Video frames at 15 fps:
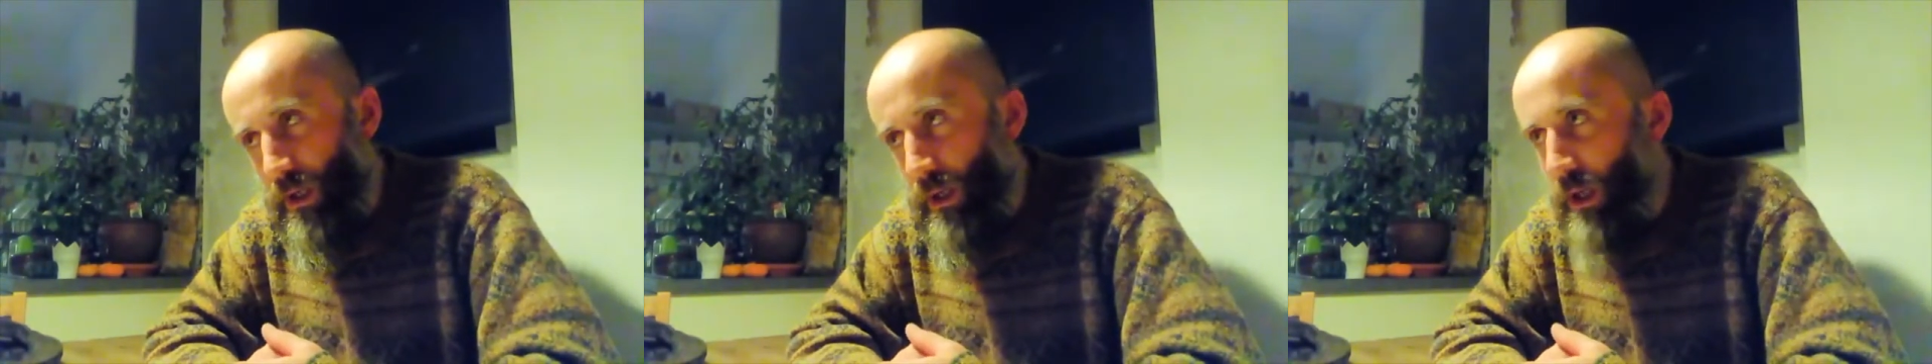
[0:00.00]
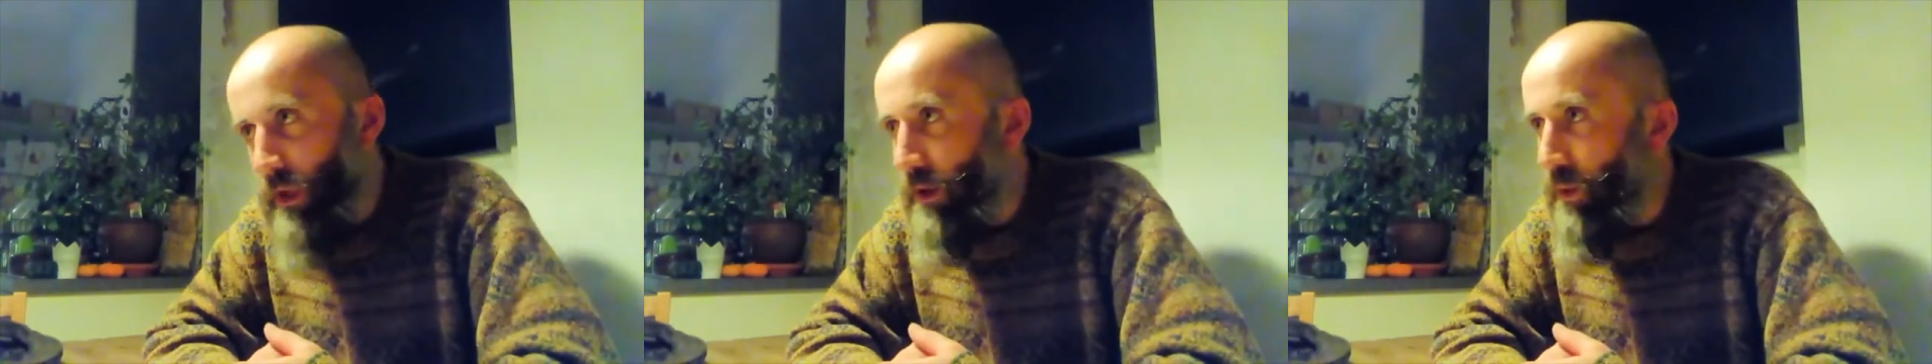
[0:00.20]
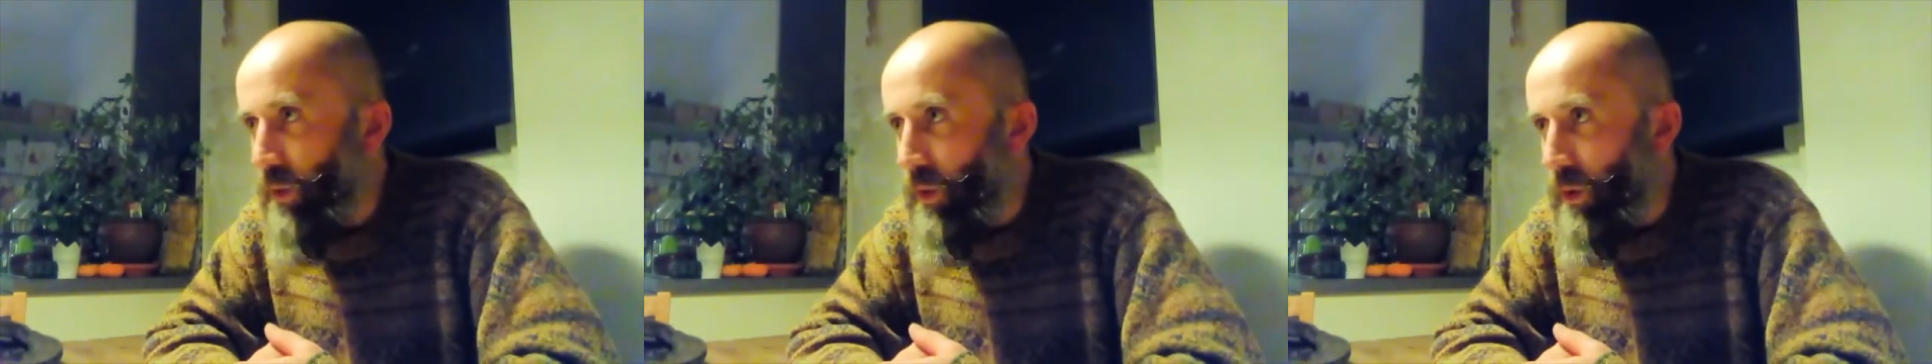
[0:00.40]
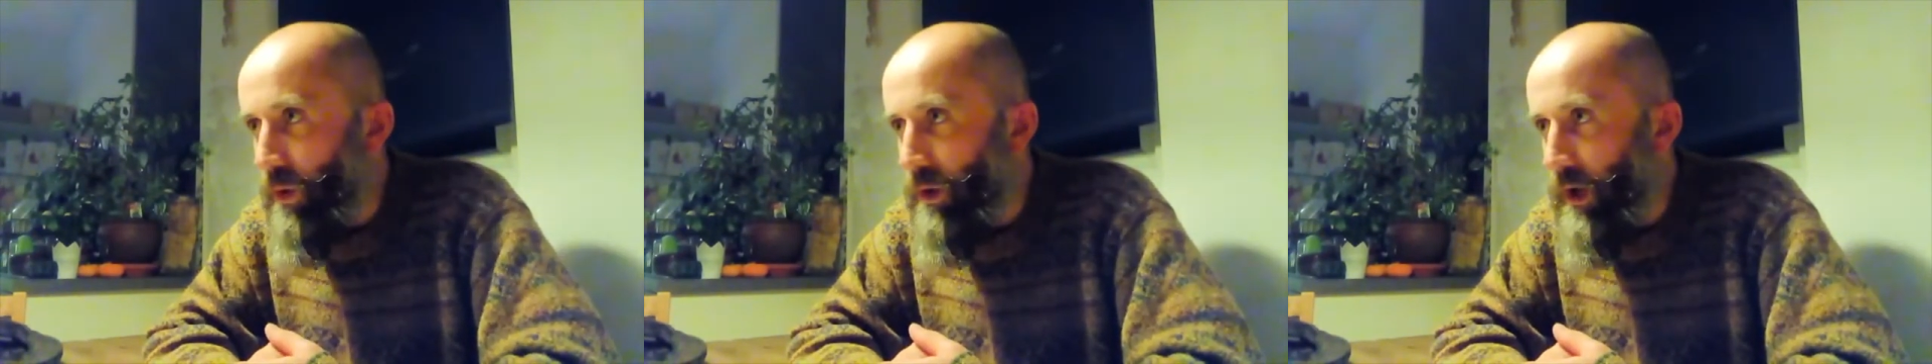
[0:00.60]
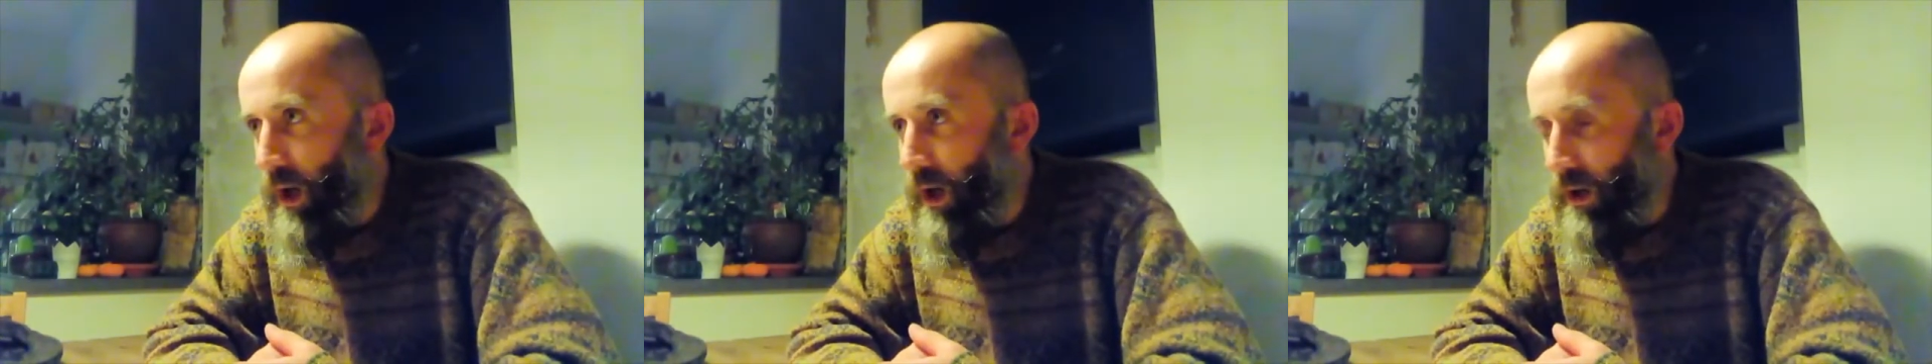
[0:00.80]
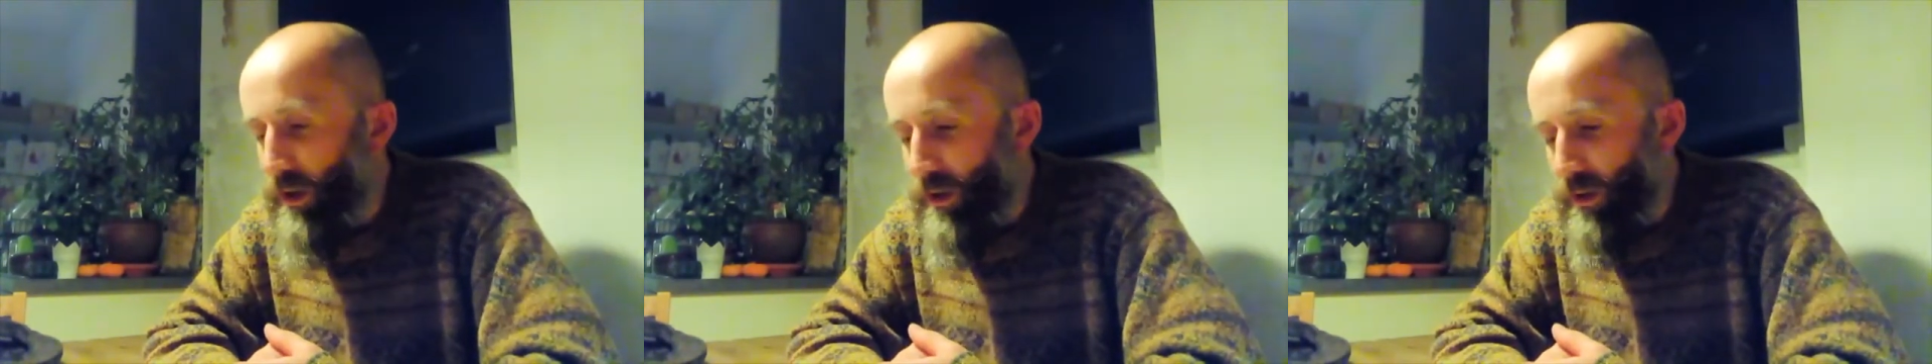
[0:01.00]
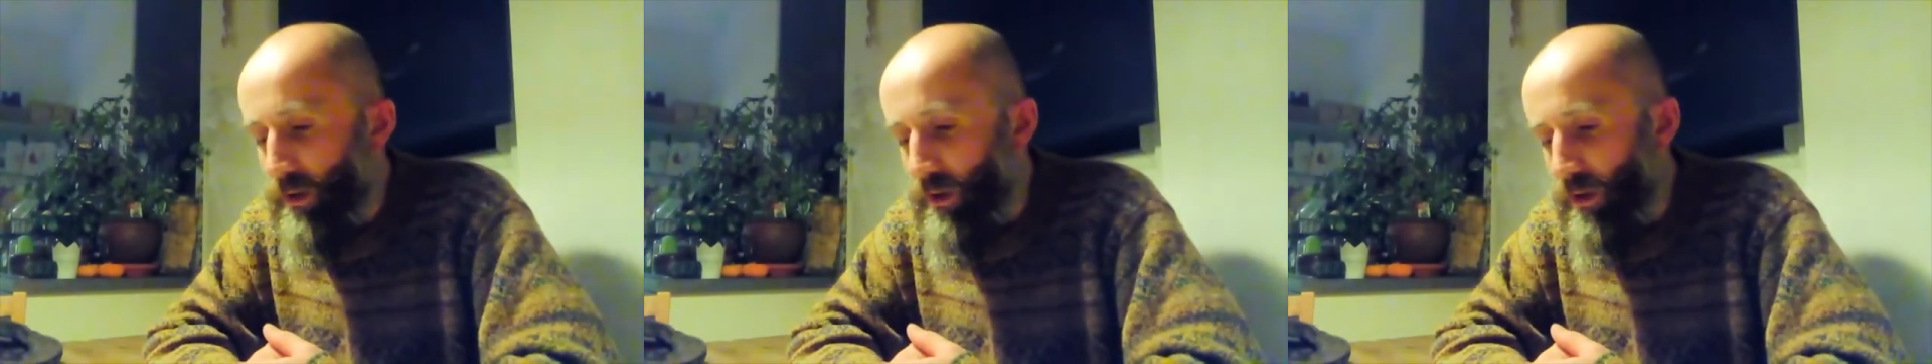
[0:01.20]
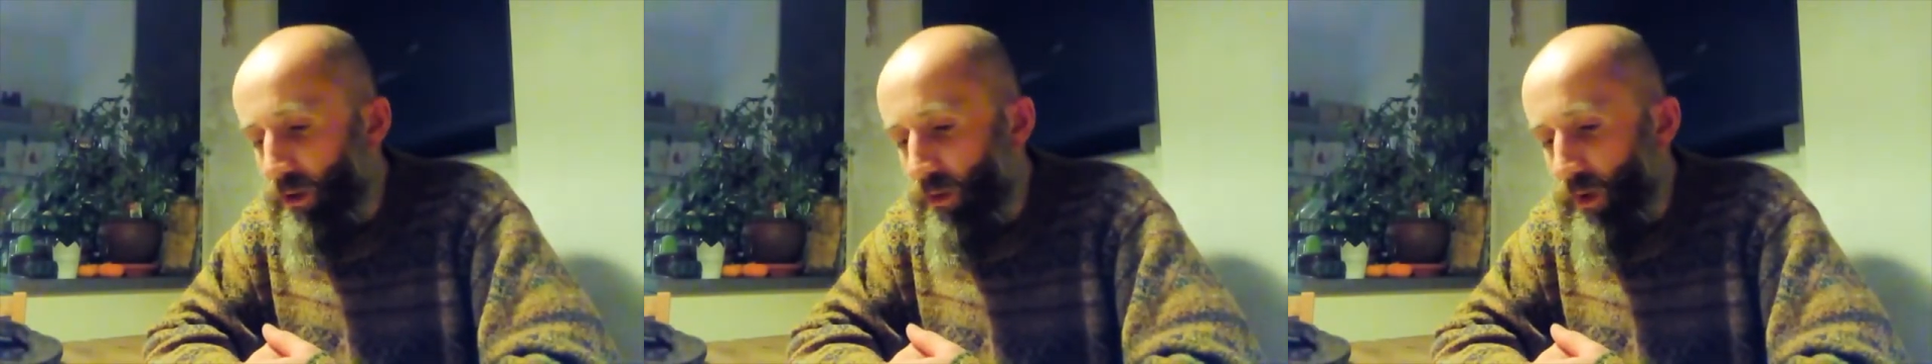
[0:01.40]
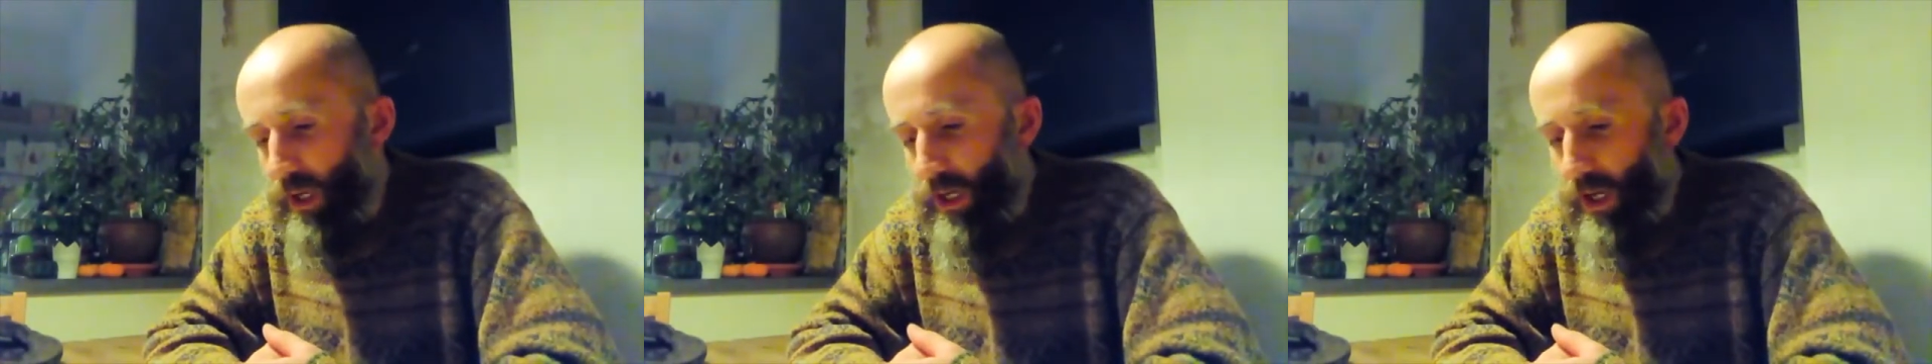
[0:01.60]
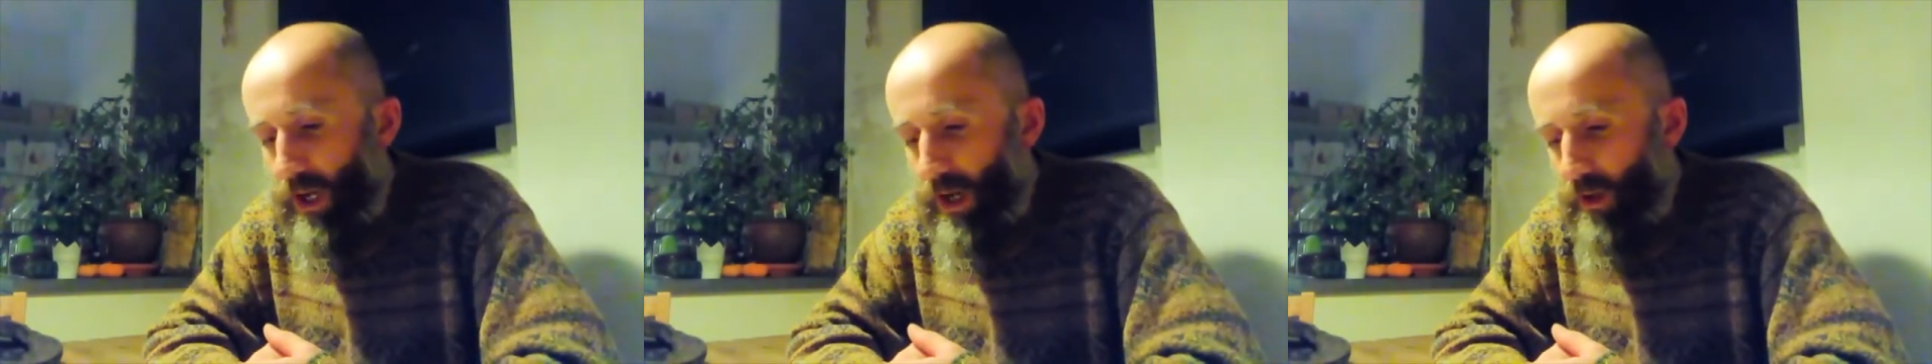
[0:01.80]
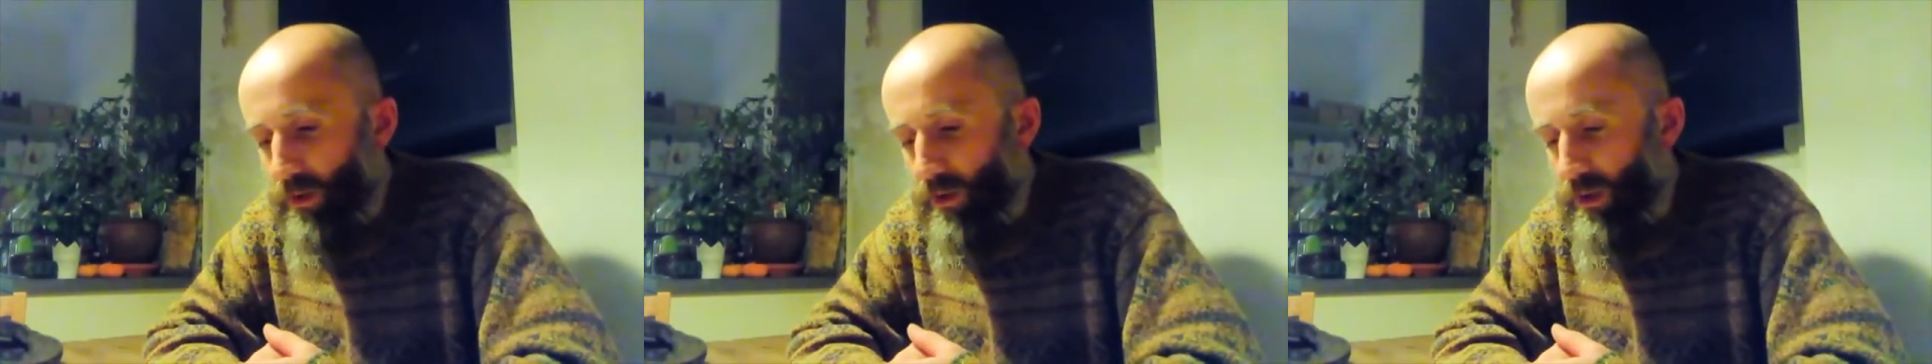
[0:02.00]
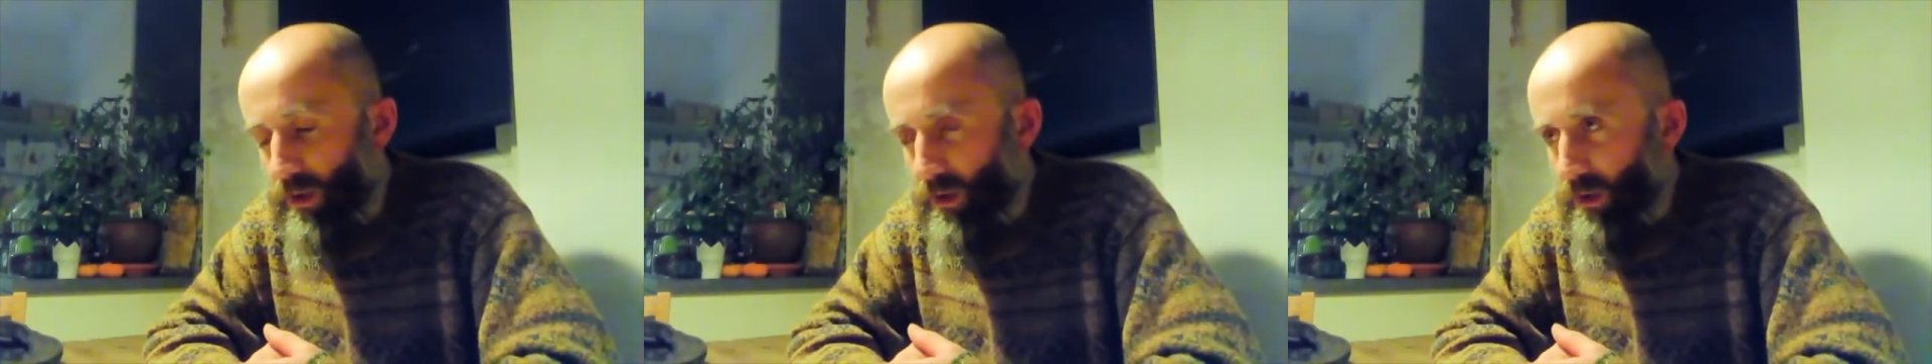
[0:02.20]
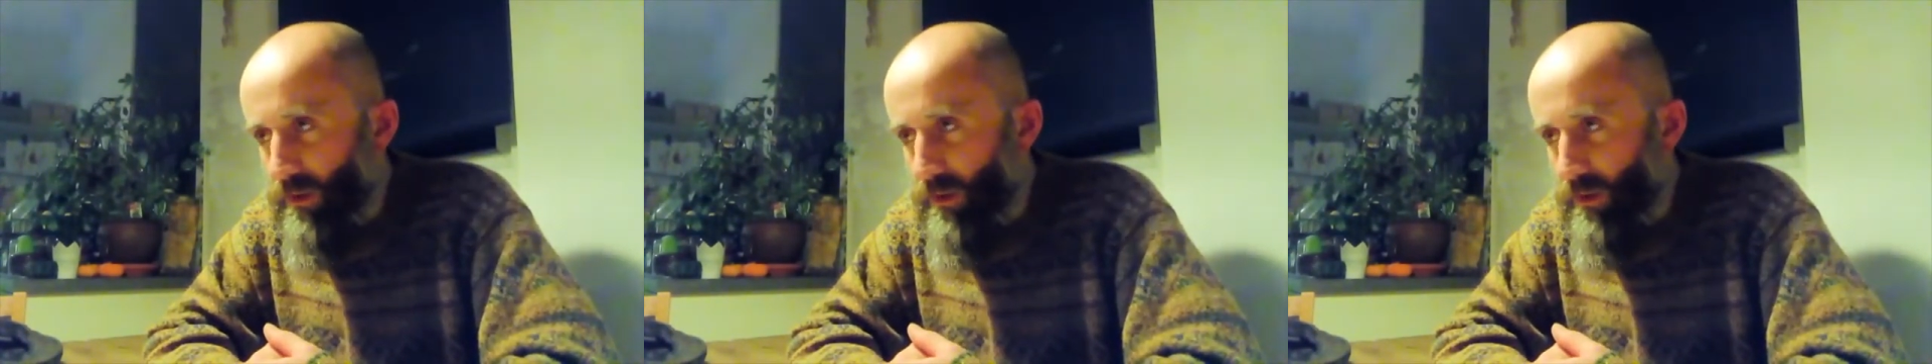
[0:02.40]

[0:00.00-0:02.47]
In the walled gardens, the greenhouses